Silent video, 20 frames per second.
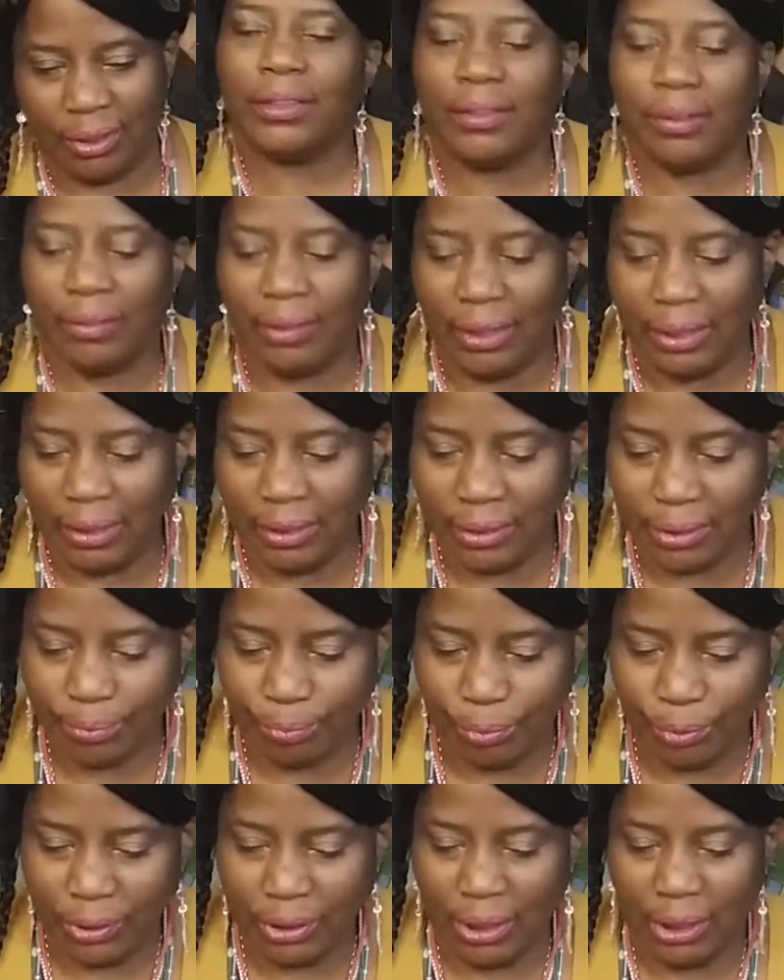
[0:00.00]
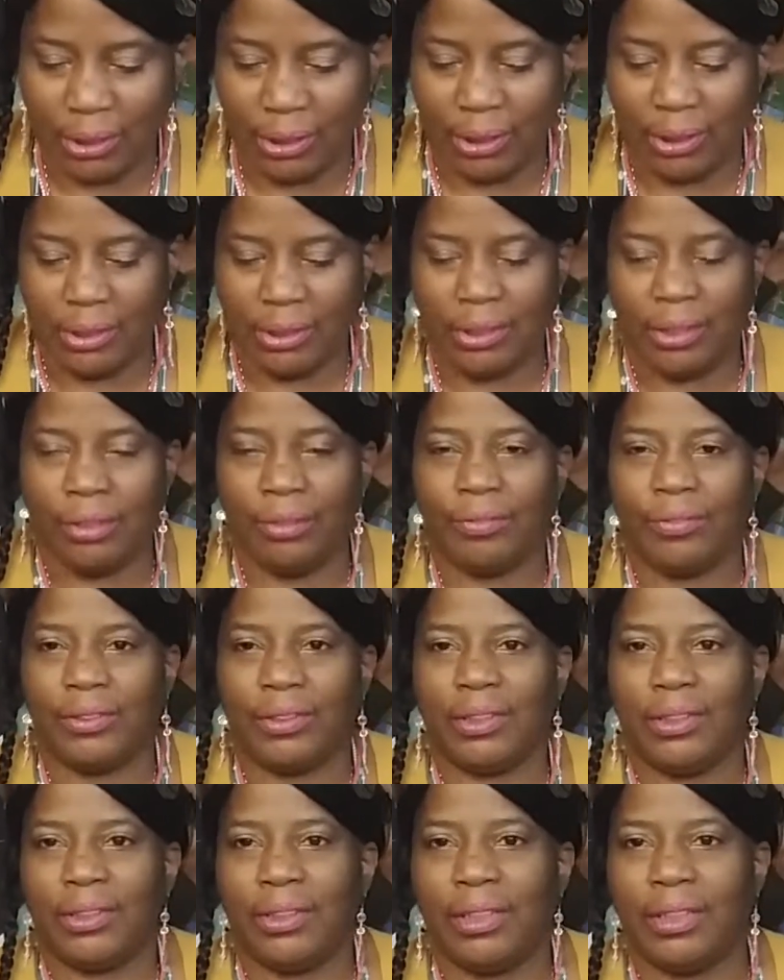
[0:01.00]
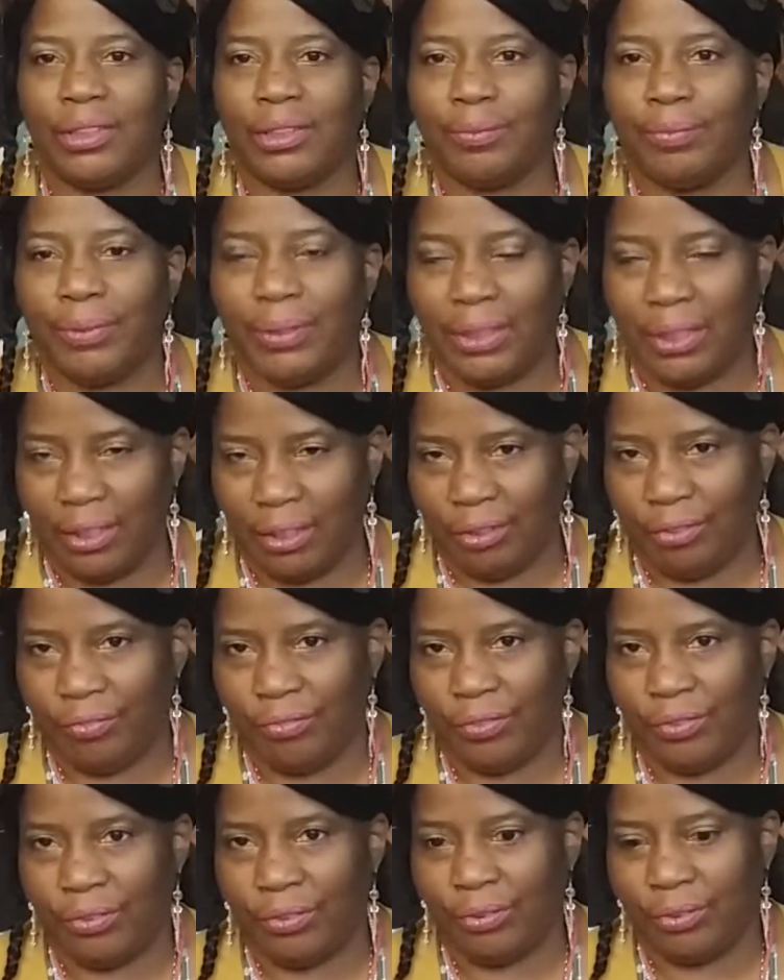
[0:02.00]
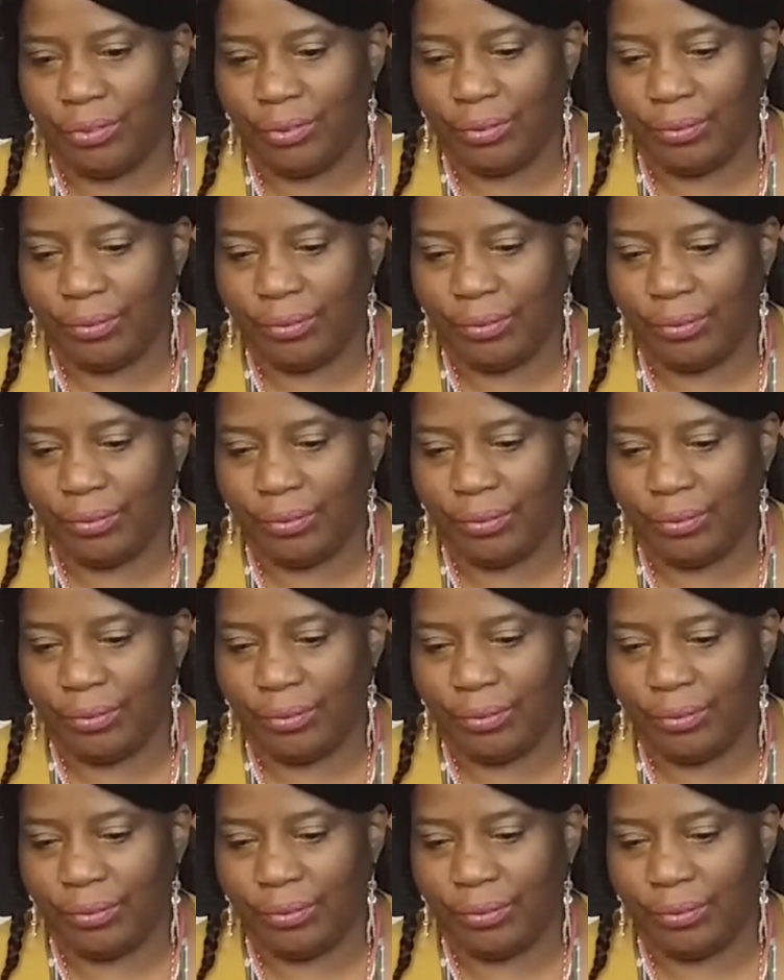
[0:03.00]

So let us protect ourselves. Let us be careful.